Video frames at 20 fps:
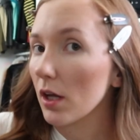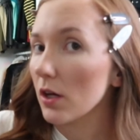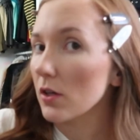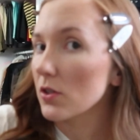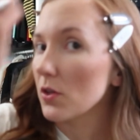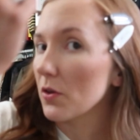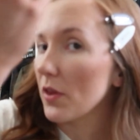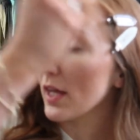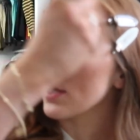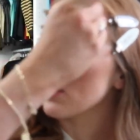
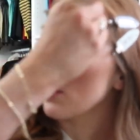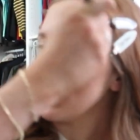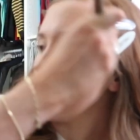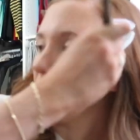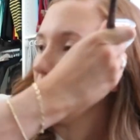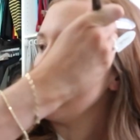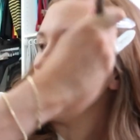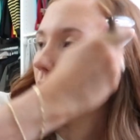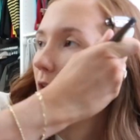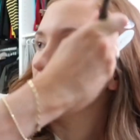So that's what I
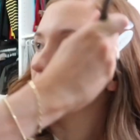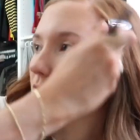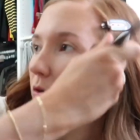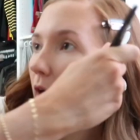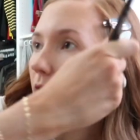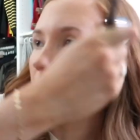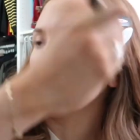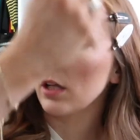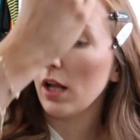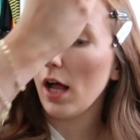eat at
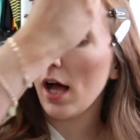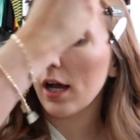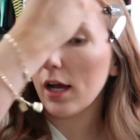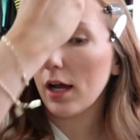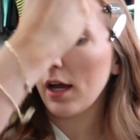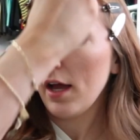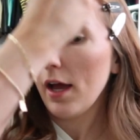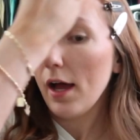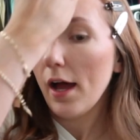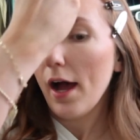12
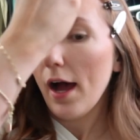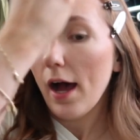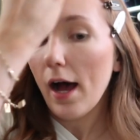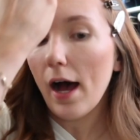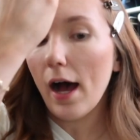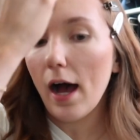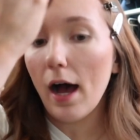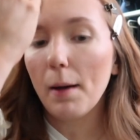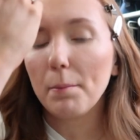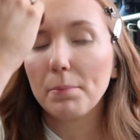o'clock.
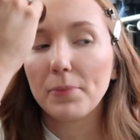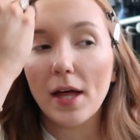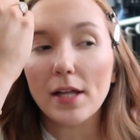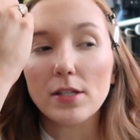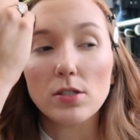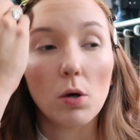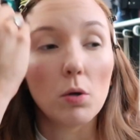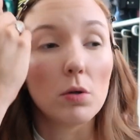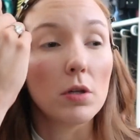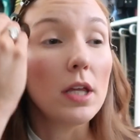Um,
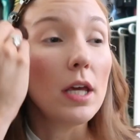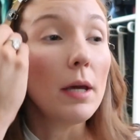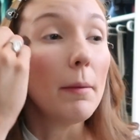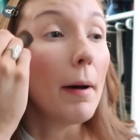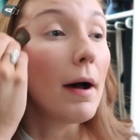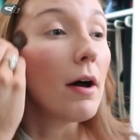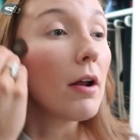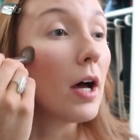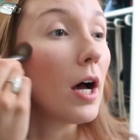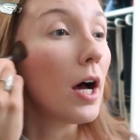that's only
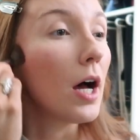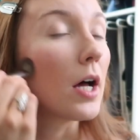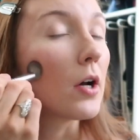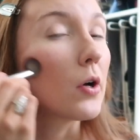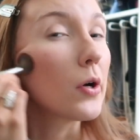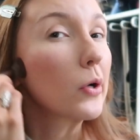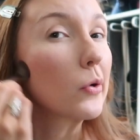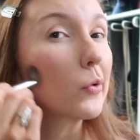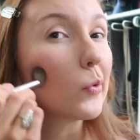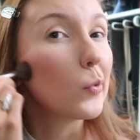about
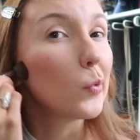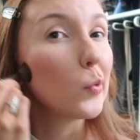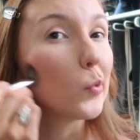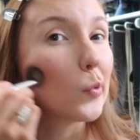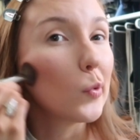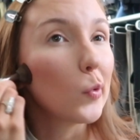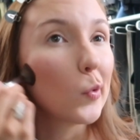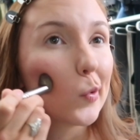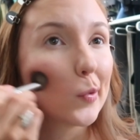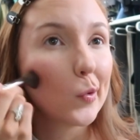100
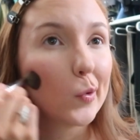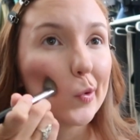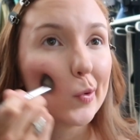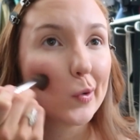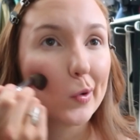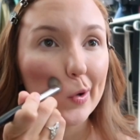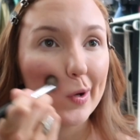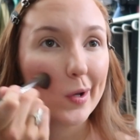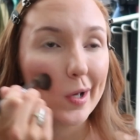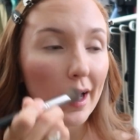and...
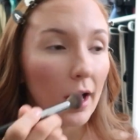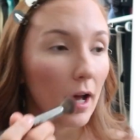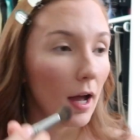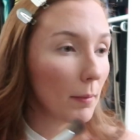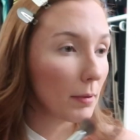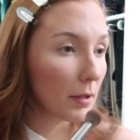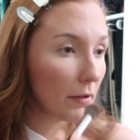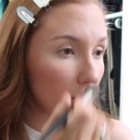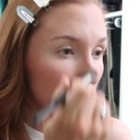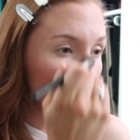
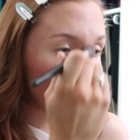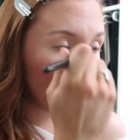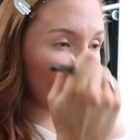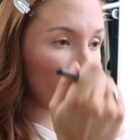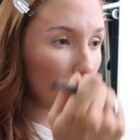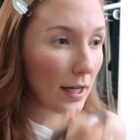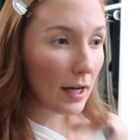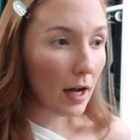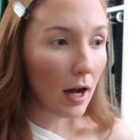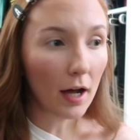I believe it's only
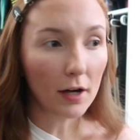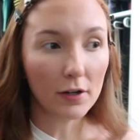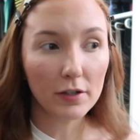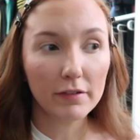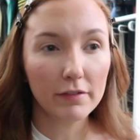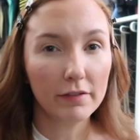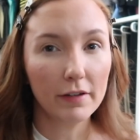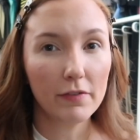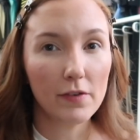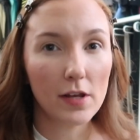like
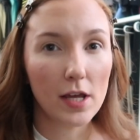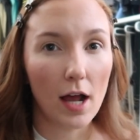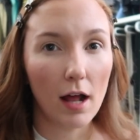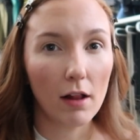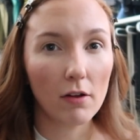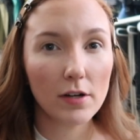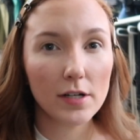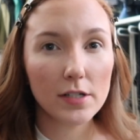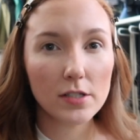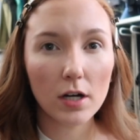150
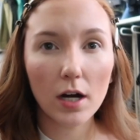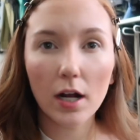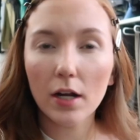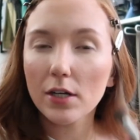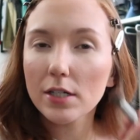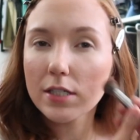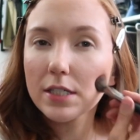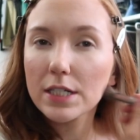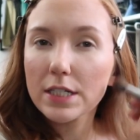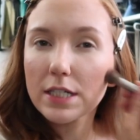calories or
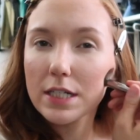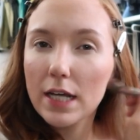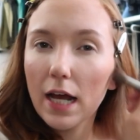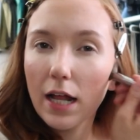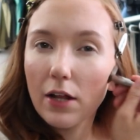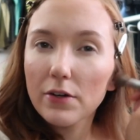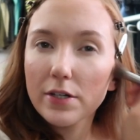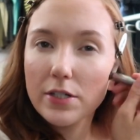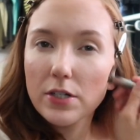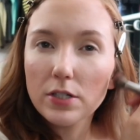160
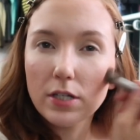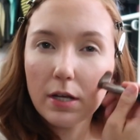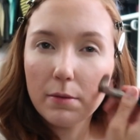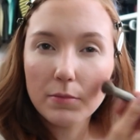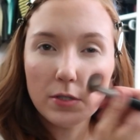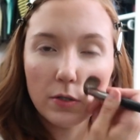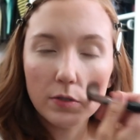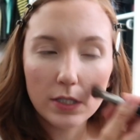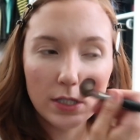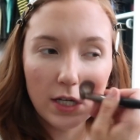calories or
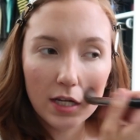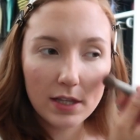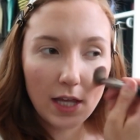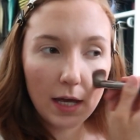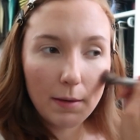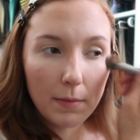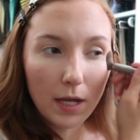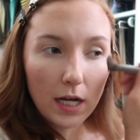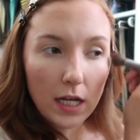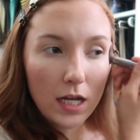something, so it's not
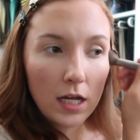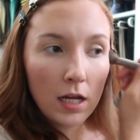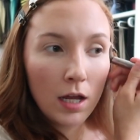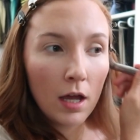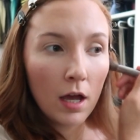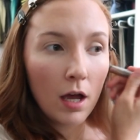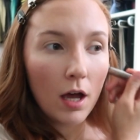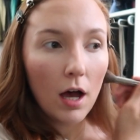that many.